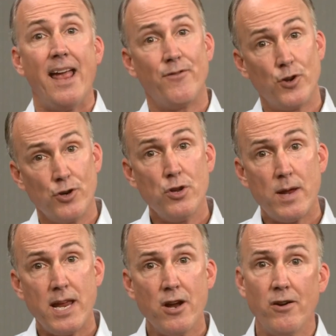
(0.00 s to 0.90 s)
If you're new
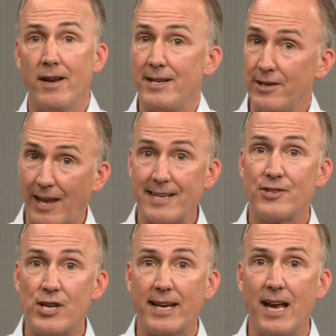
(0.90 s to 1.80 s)
here and you'd like
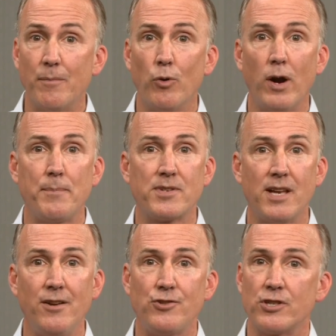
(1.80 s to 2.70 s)
to check out more
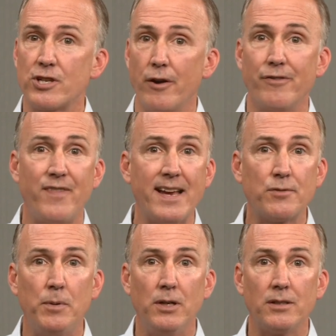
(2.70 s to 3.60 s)
episodes, just go to
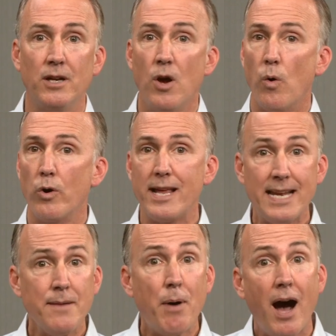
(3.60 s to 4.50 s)
Facebook or to
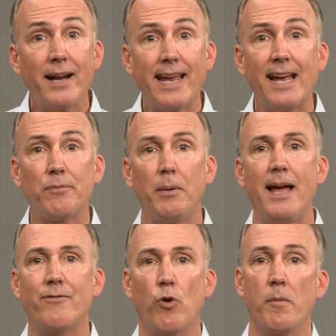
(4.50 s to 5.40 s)
any podcast
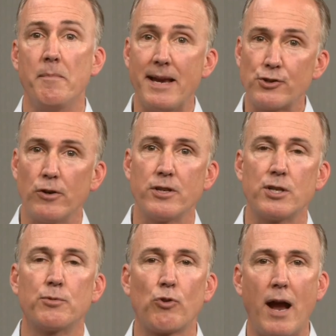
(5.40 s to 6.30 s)
platform and make sure to
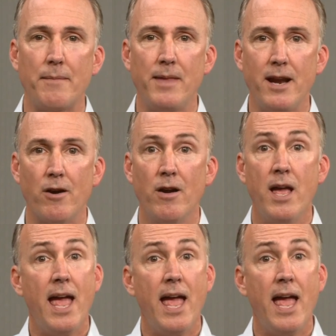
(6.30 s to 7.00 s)
subscribe there.